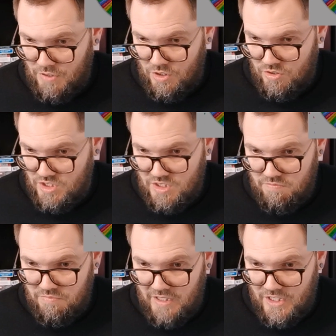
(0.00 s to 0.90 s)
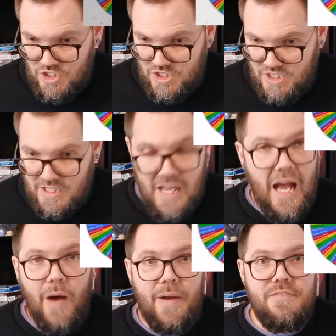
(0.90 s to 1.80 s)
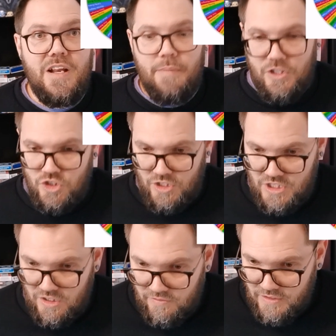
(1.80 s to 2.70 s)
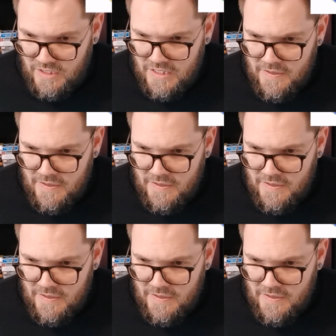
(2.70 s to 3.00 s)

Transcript: Because that's just how I feel about John Silver.